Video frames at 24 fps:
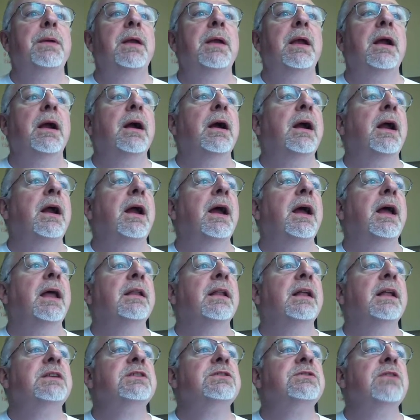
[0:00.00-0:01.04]
up here
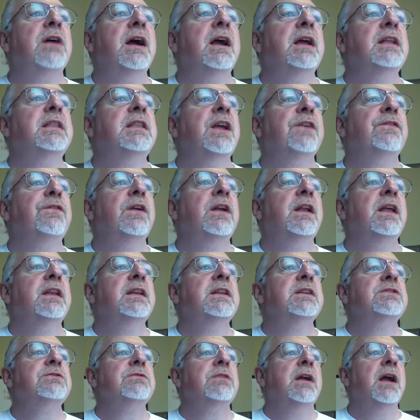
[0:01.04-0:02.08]
and let's try a different
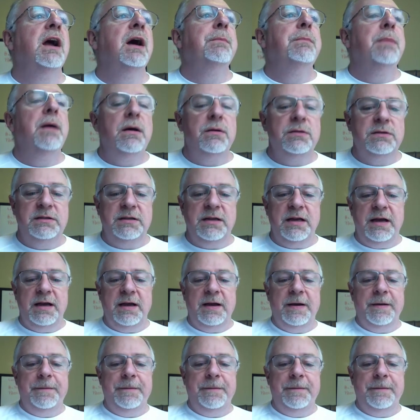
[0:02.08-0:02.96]
industry. How about